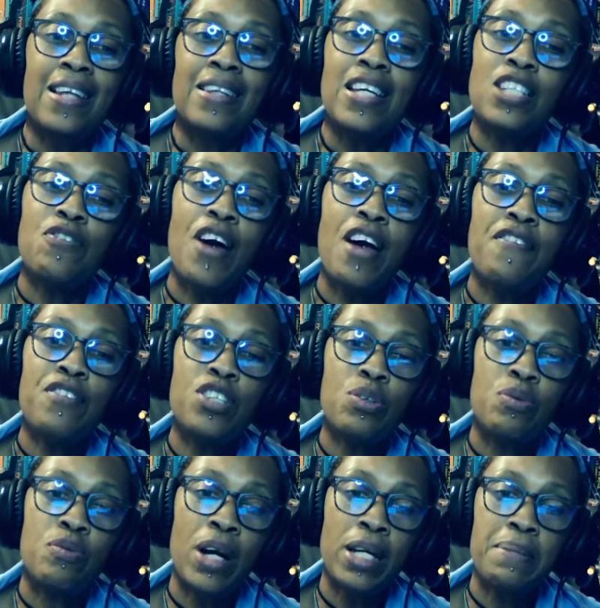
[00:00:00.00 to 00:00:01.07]
These
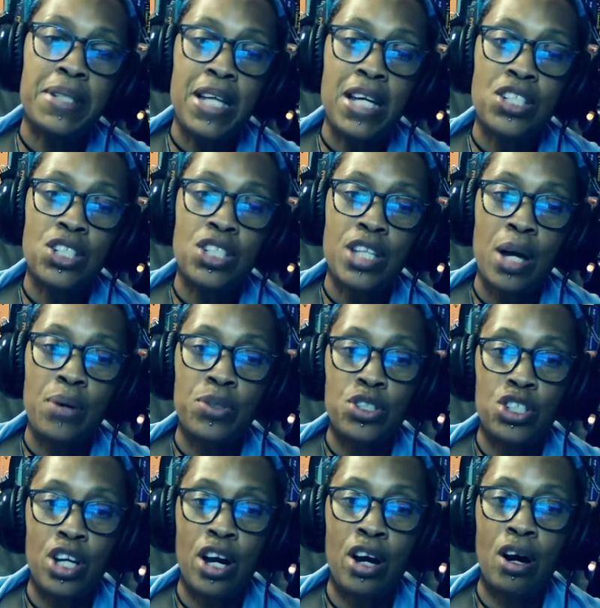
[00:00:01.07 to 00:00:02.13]
5 recommendations I will
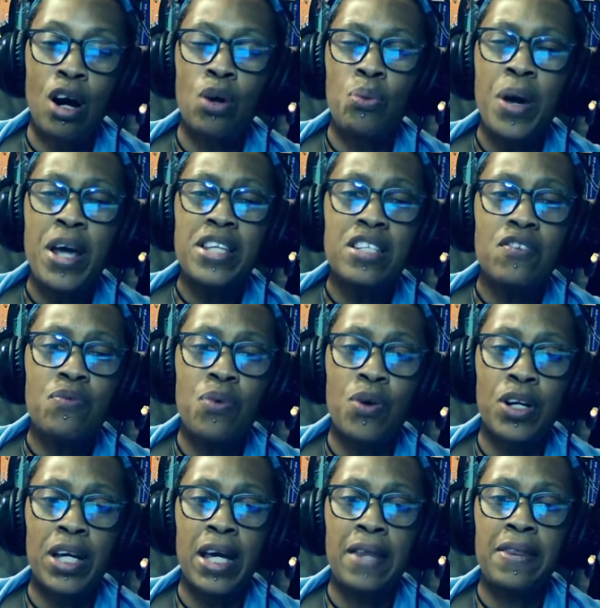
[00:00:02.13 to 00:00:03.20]
share are ways of
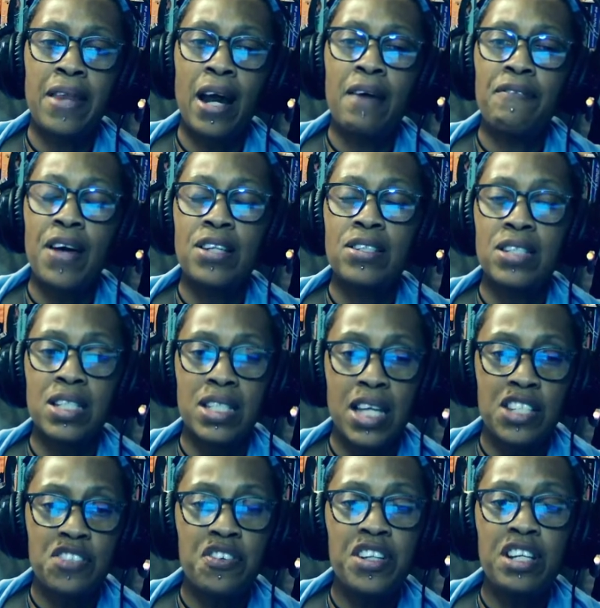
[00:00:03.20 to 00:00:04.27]
working that I found
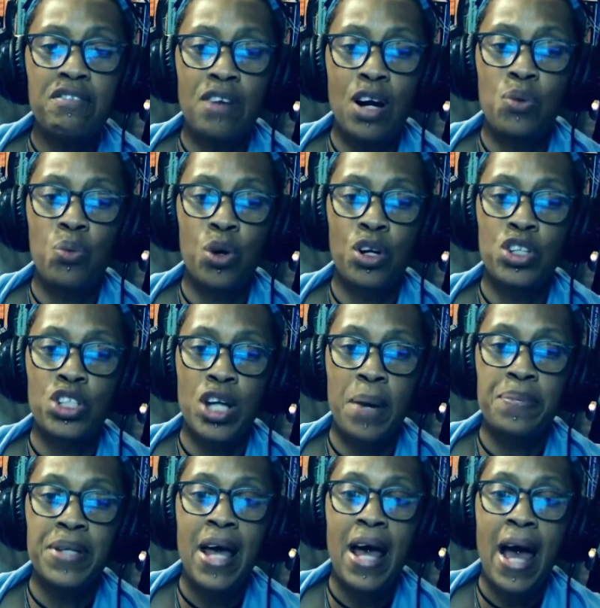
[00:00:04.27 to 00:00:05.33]
successfully run
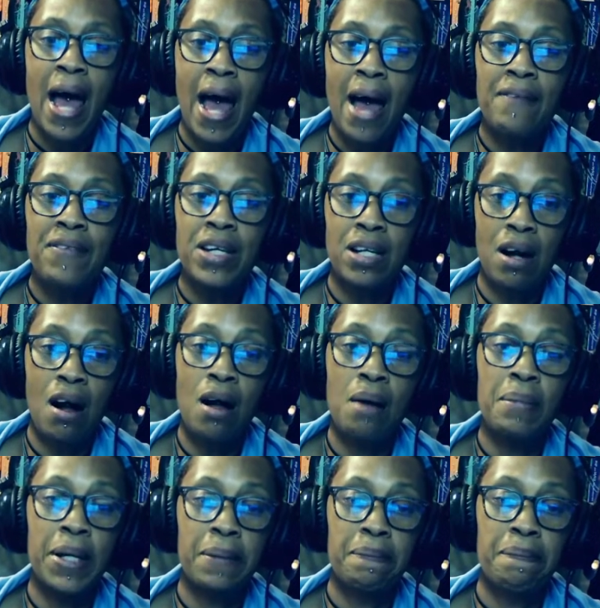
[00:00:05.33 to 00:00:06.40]
workshops have in
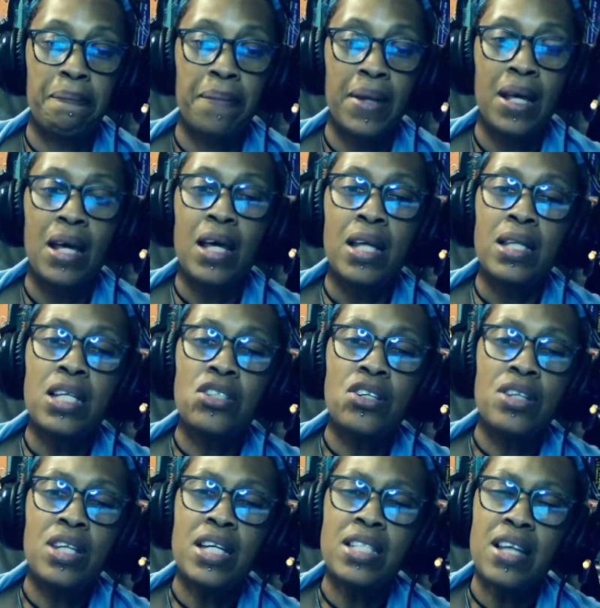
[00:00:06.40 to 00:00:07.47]
common. These
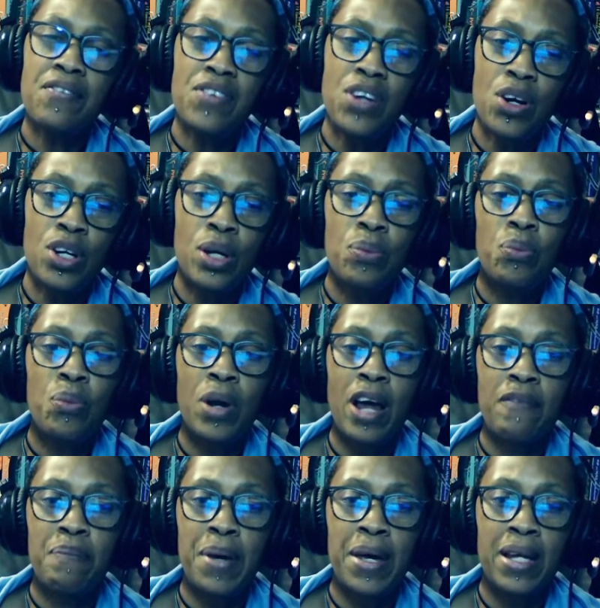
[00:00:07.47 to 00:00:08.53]
are things I've noted when
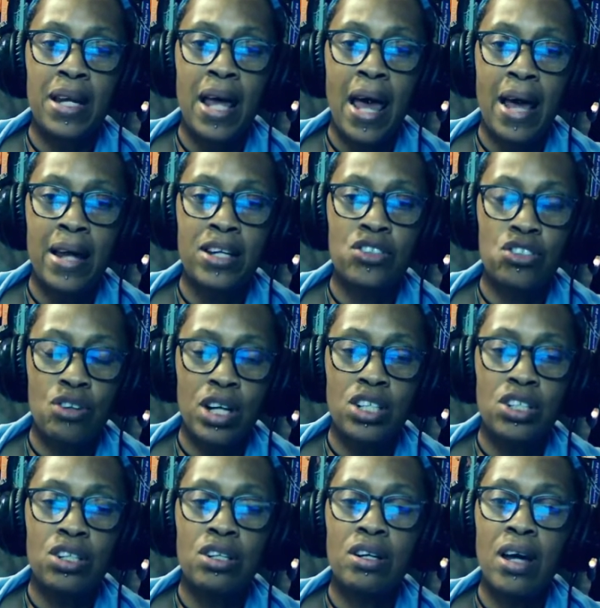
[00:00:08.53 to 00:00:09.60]
I've been an
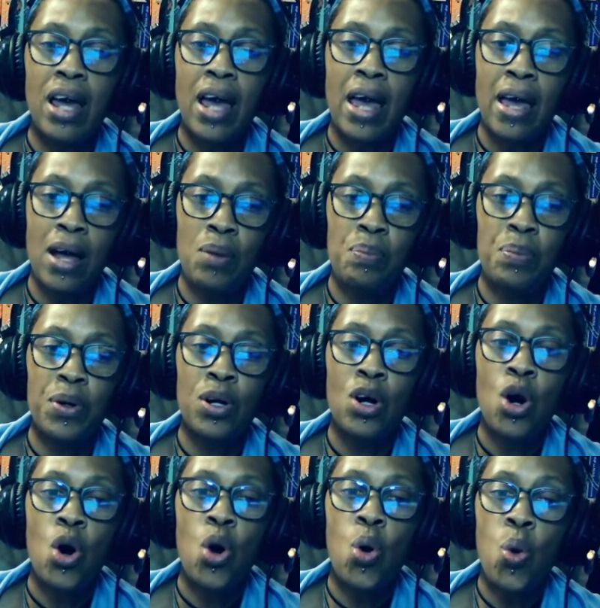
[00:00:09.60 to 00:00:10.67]
instructor, a helper,
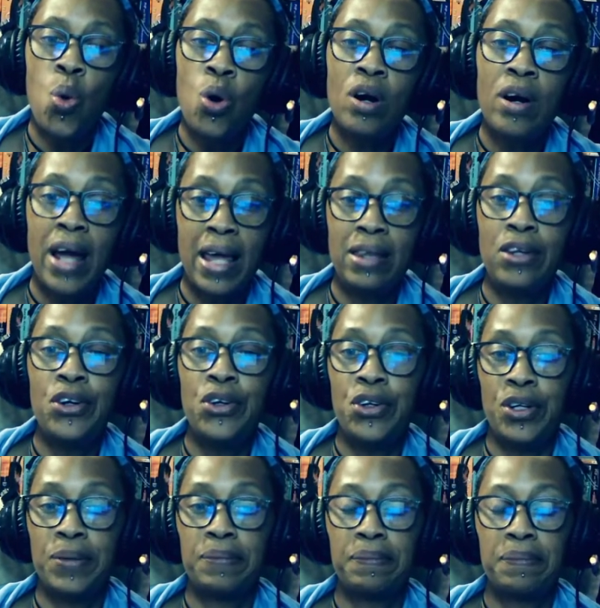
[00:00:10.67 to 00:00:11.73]
or a
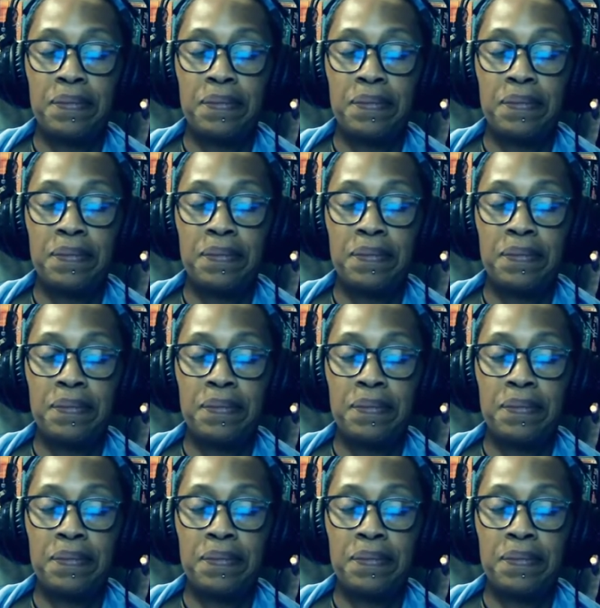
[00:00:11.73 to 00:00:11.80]
learner.